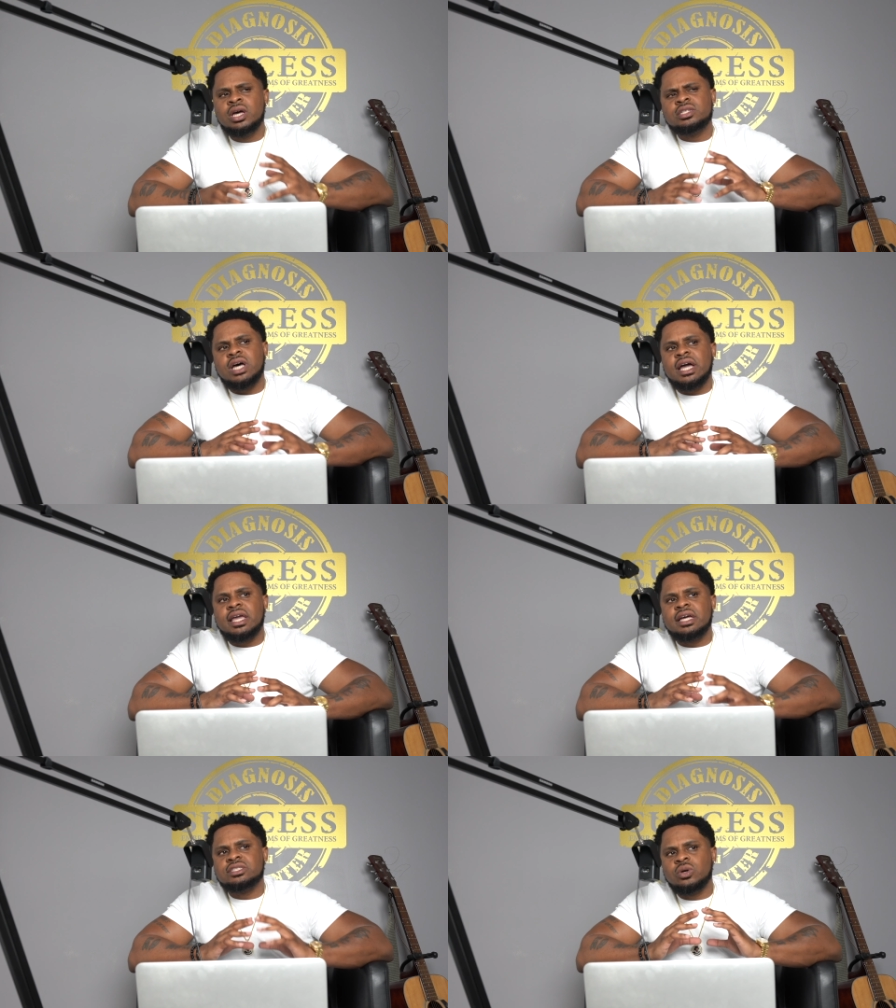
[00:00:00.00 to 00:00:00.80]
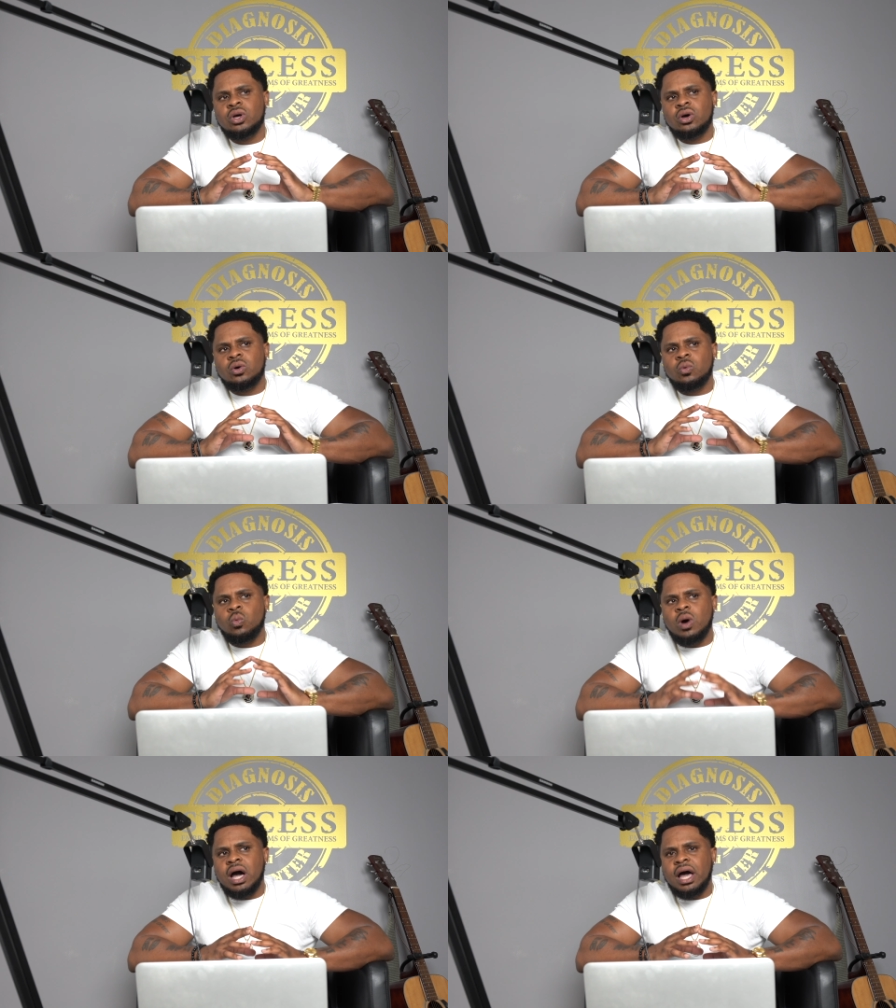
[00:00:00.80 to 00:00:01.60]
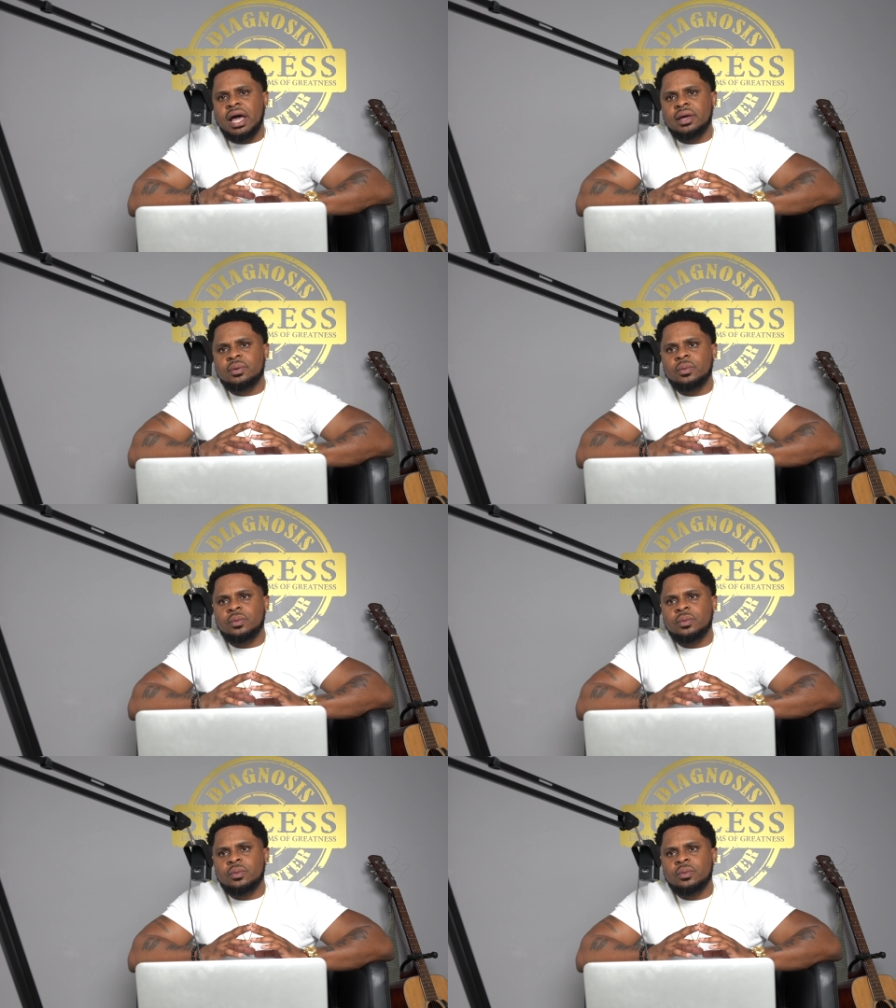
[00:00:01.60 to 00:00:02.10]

So I guess, why